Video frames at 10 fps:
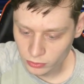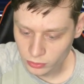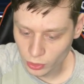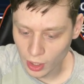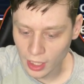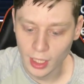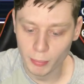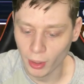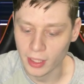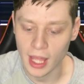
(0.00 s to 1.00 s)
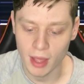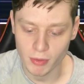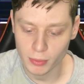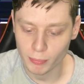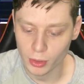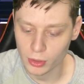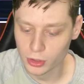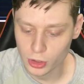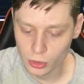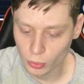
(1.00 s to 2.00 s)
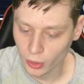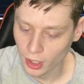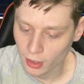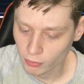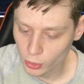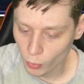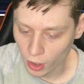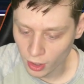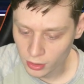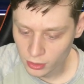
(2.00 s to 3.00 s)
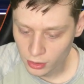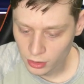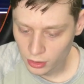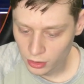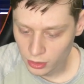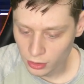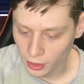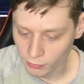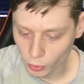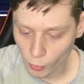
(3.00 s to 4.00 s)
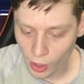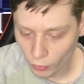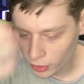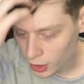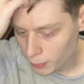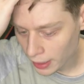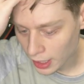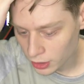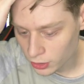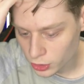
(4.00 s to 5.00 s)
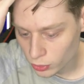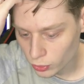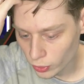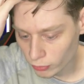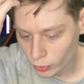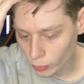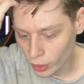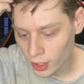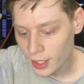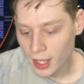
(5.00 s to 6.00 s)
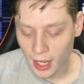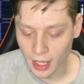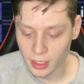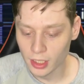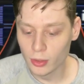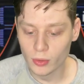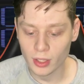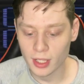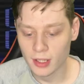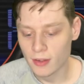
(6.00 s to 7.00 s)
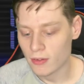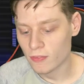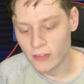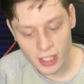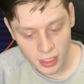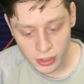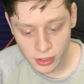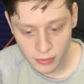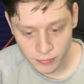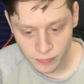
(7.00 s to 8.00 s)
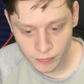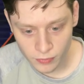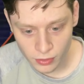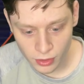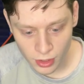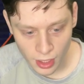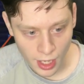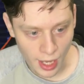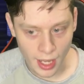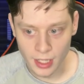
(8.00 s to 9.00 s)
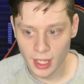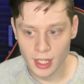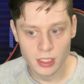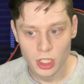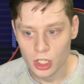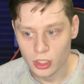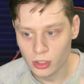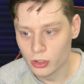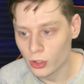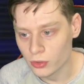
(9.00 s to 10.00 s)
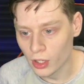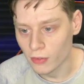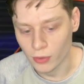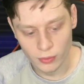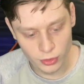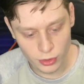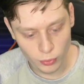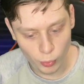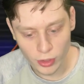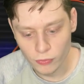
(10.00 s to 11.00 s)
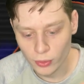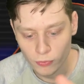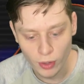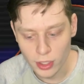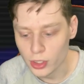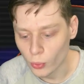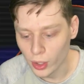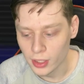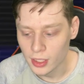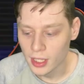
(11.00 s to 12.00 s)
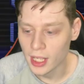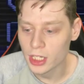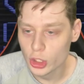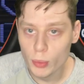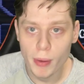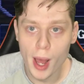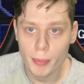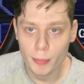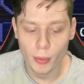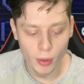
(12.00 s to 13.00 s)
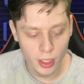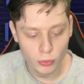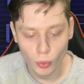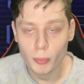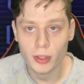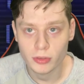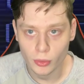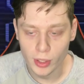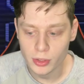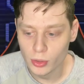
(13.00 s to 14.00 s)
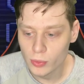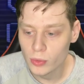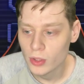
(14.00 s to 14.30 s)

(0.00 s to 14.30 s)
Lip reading: So I like playing Kevin, but you can choose whatever you want. Left or right on the D-pad, you can choose whoever you want. And then you click finish. And then this is your server. You just wait for your friend to join. It should pop up on his room list screen too,